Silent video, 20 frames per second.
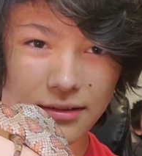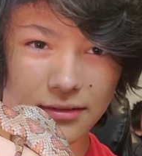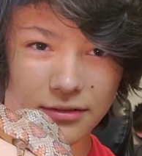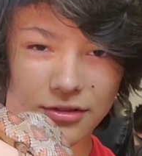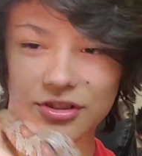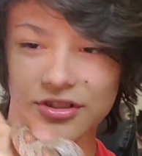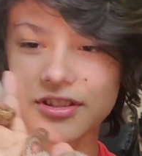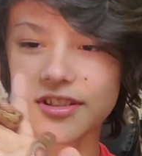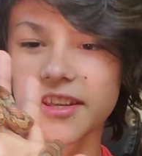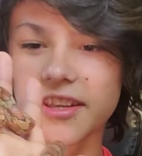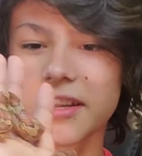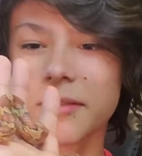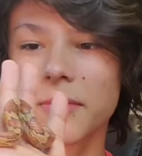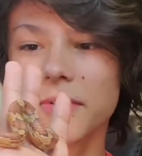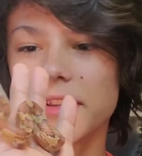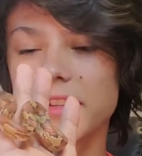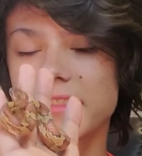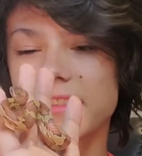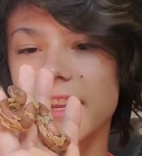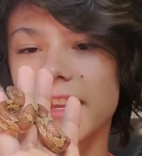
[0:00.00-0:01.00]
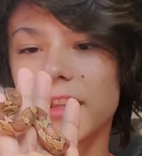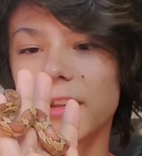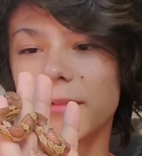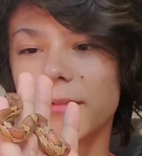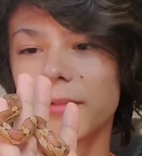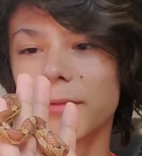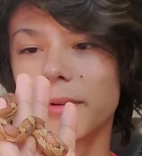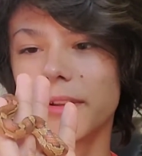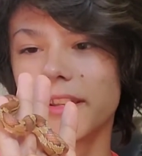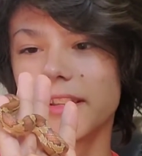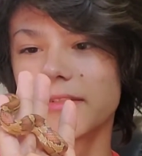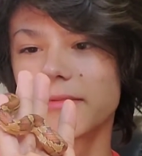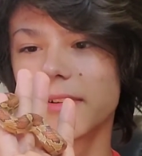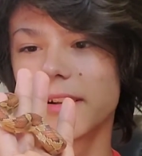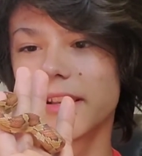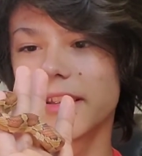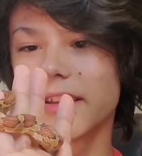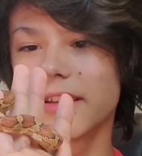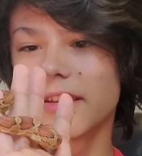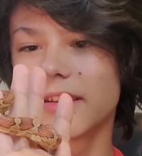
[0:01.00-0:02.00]
just to get him on the cycle for when he's
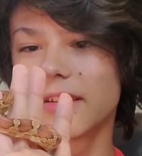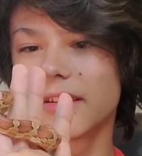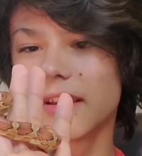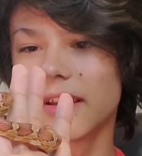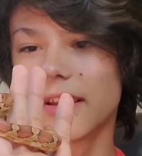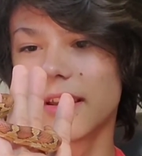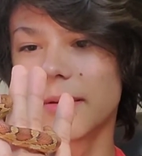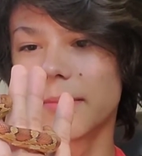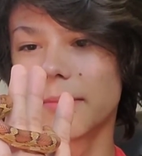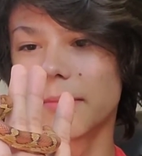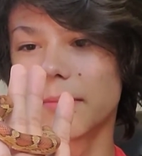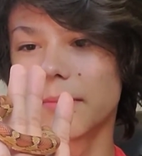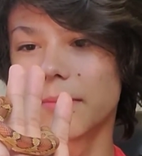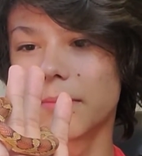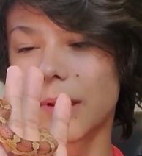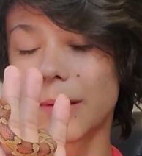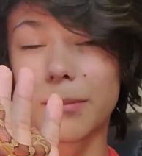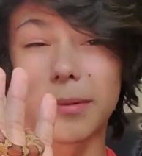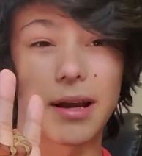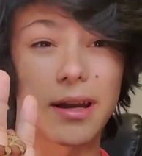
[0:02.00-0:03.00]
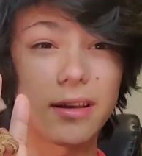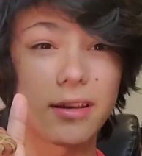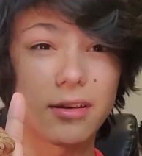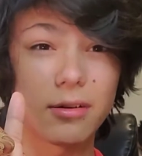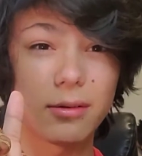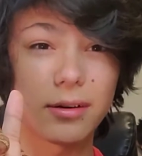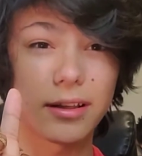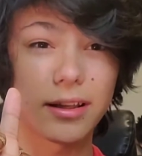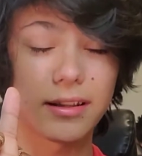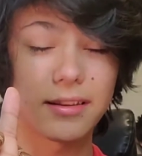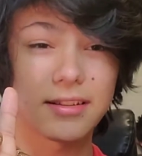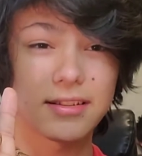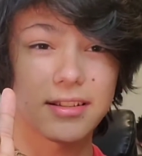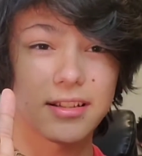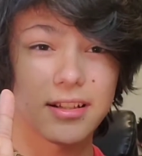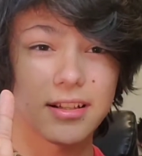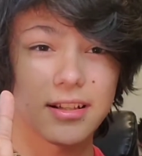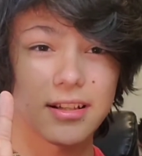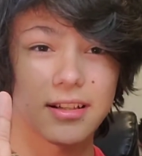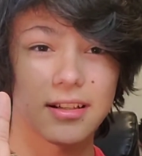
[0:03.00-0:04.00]
ready. I might do it again this
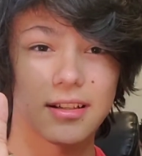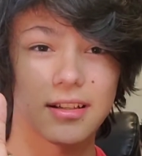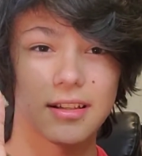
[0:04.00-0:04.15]
year.